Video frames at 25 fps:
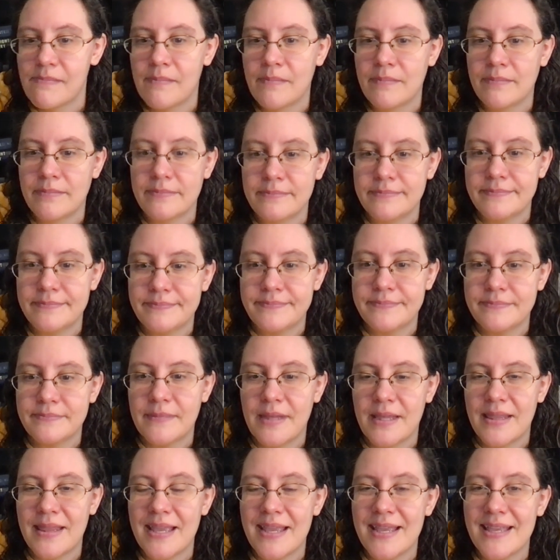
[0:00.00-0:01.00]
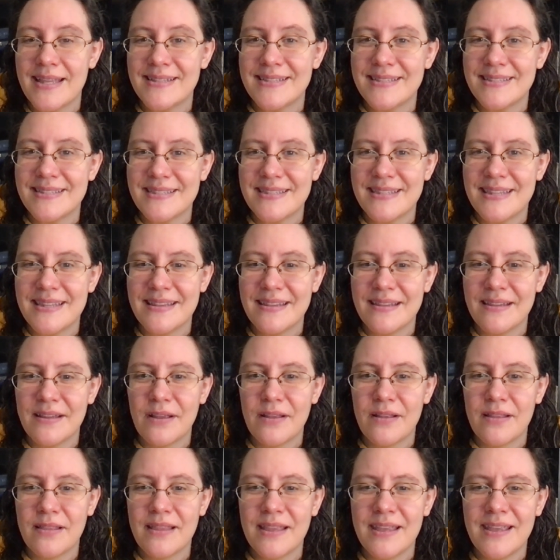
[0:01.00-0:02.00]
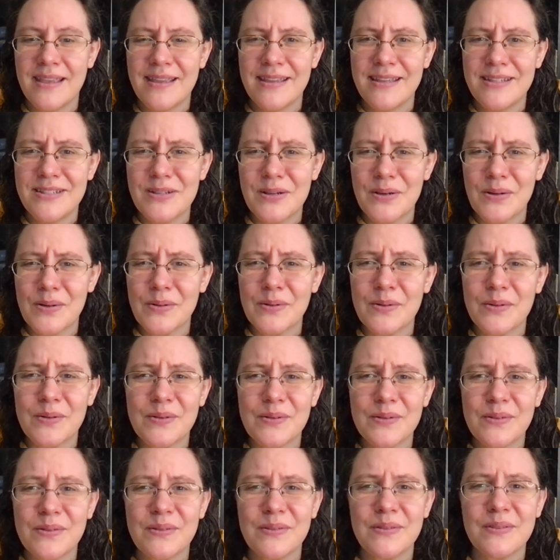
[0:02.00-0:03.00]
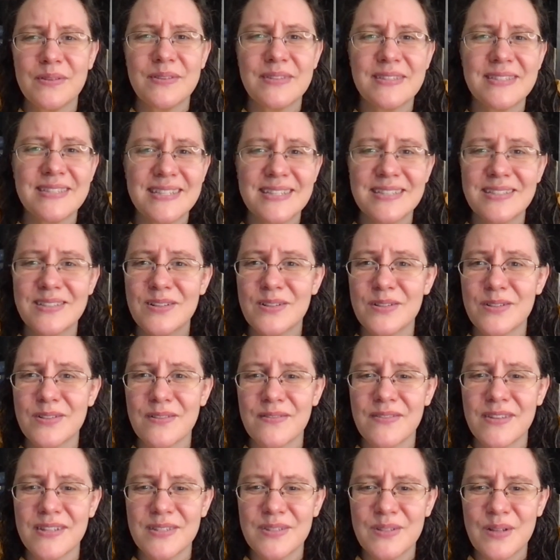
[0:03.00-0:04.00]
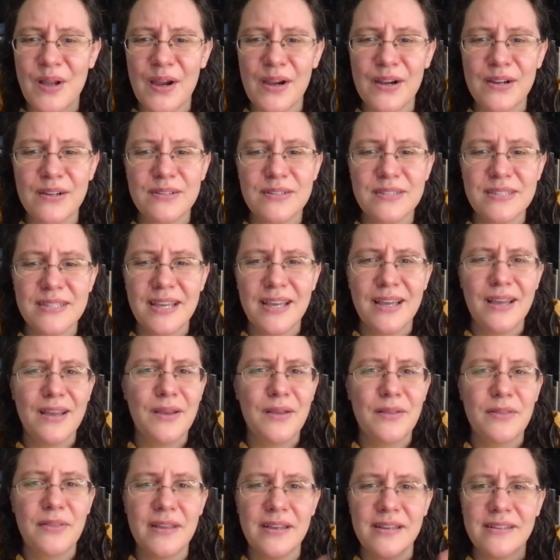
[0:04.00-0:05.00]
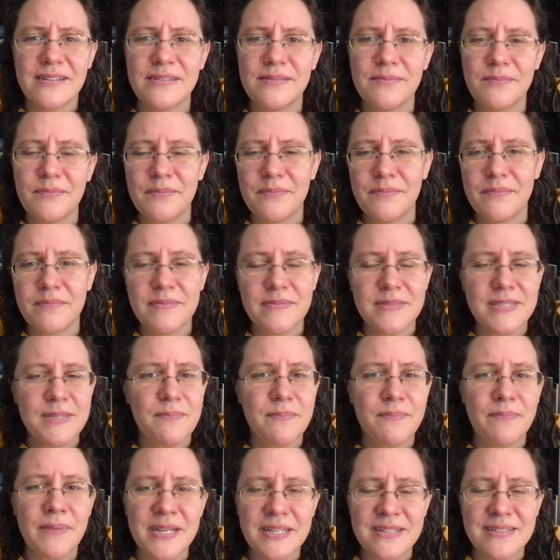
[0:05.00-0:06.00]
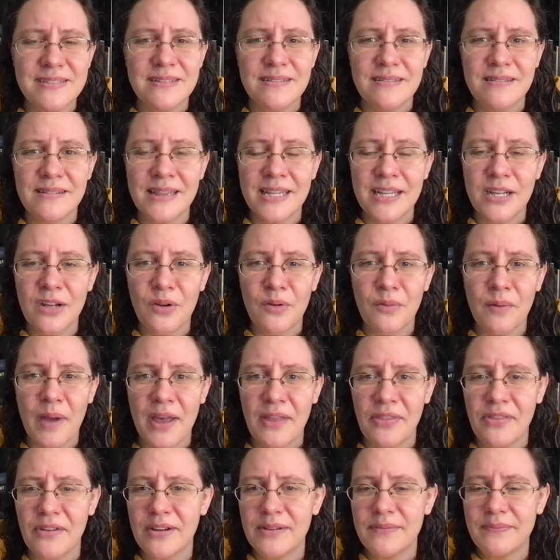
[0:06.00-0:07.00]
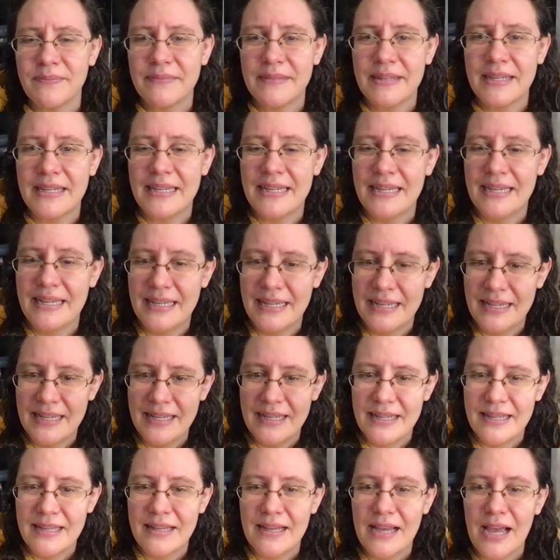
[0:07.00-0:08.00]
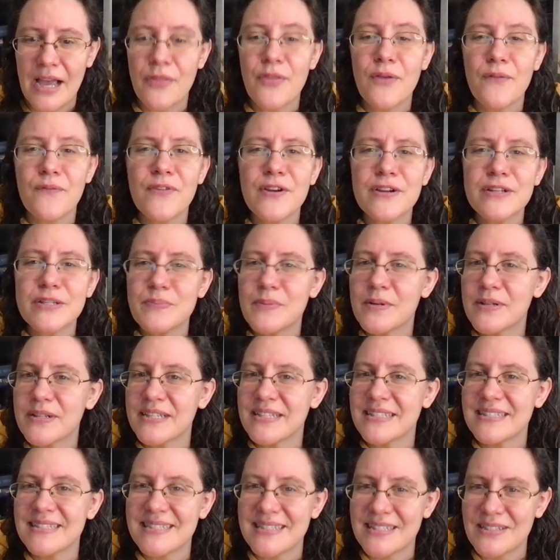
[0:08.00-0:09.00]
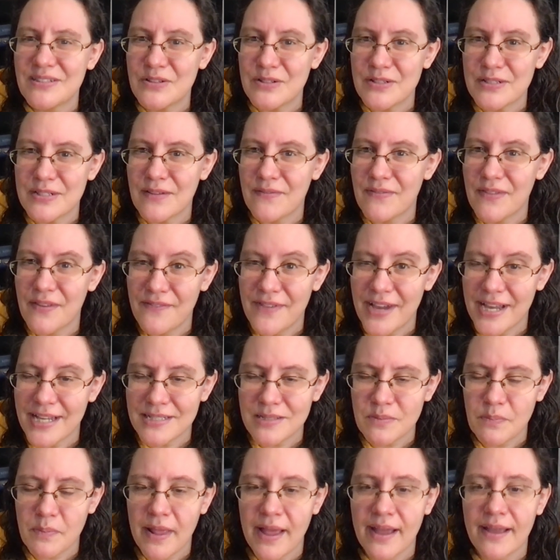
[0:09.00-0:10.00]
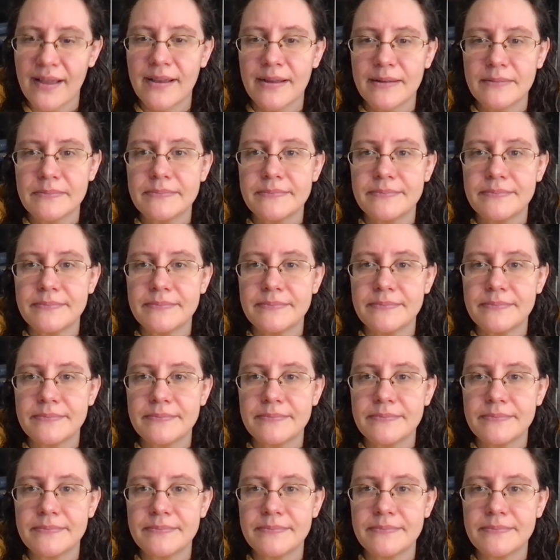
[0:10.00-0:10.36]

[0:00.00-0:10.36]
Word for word: I think it's the Eternal Sisters of the Stars, the by Lina Rather. The first book is Sisters of the Vast Black.